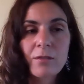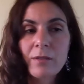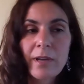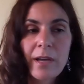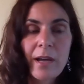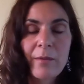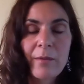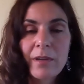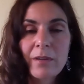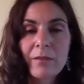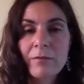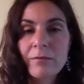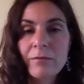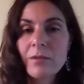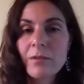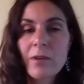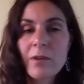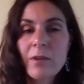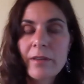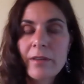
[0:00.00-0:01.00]
coming,
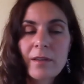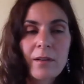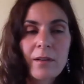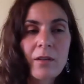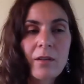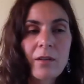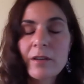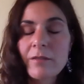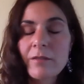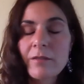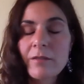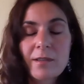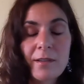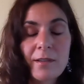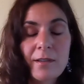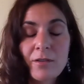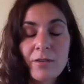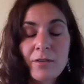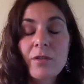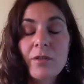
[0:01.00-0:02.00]
I think a lot of these
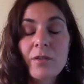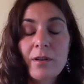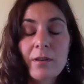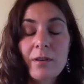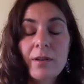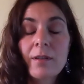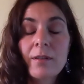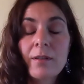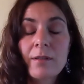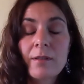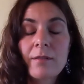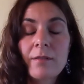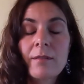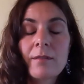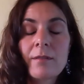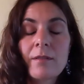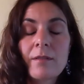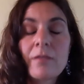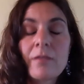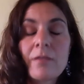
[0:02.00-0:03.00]
things
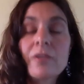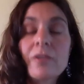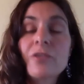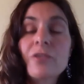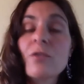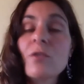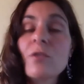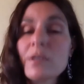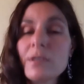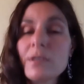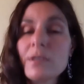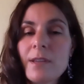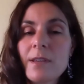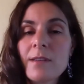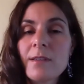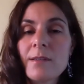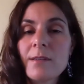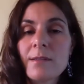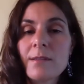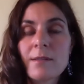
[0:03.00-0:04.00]
their source
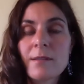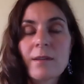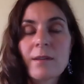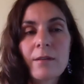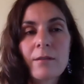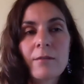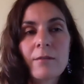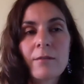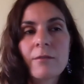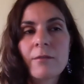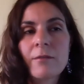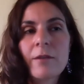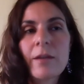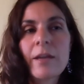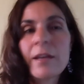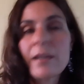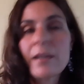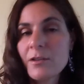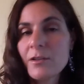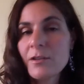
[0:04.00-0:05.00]
is
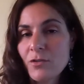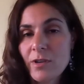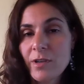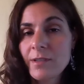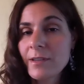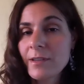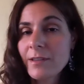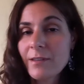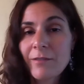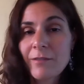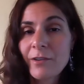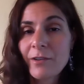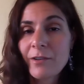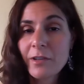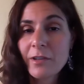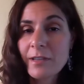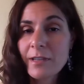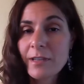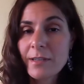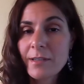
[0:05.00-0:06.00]
an interest at the
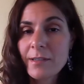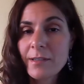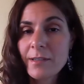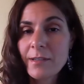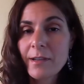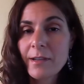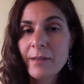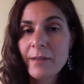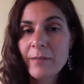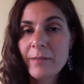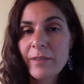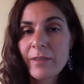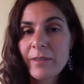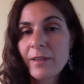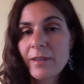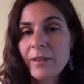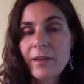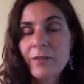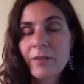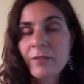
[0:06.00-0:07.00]
very least. I
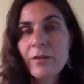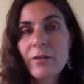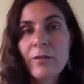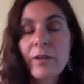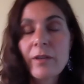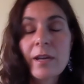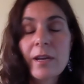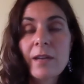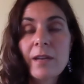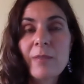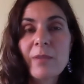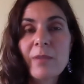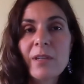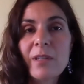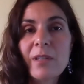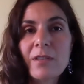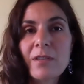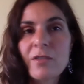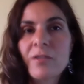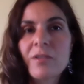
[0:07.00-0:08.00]
don't know that
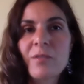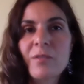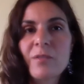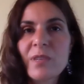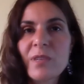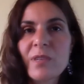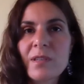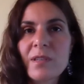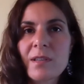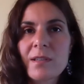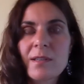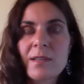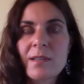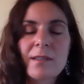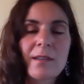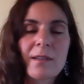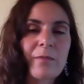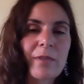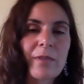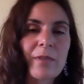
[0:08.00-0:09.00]
anybody starts a business
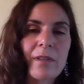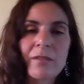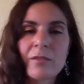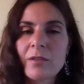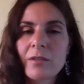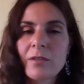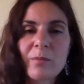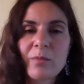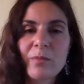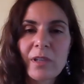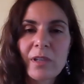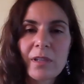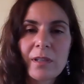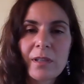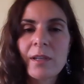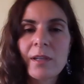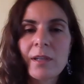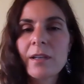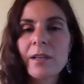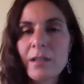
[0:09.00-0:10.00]
in something that they're
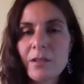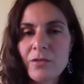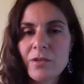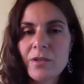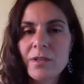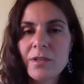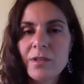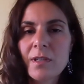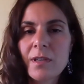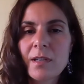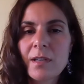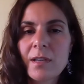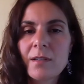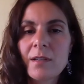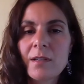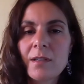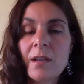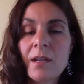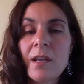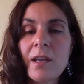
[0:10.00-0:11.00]
completely uninterested
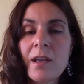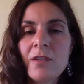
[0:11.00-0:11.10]
in. Sure.